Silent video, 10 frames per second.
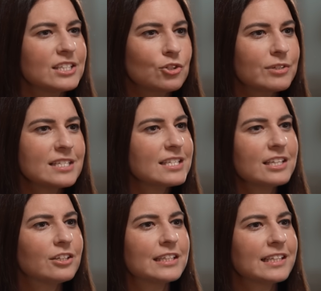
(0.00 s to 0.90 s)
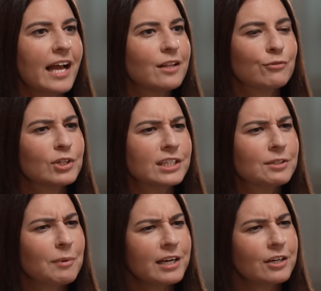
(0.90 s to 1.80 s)
degrees here in California.
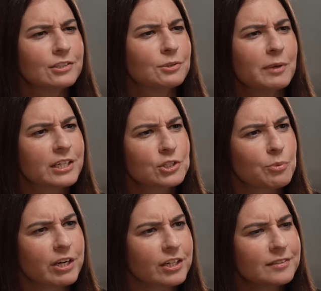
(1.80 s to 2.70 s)
Why are you wearing a sweater?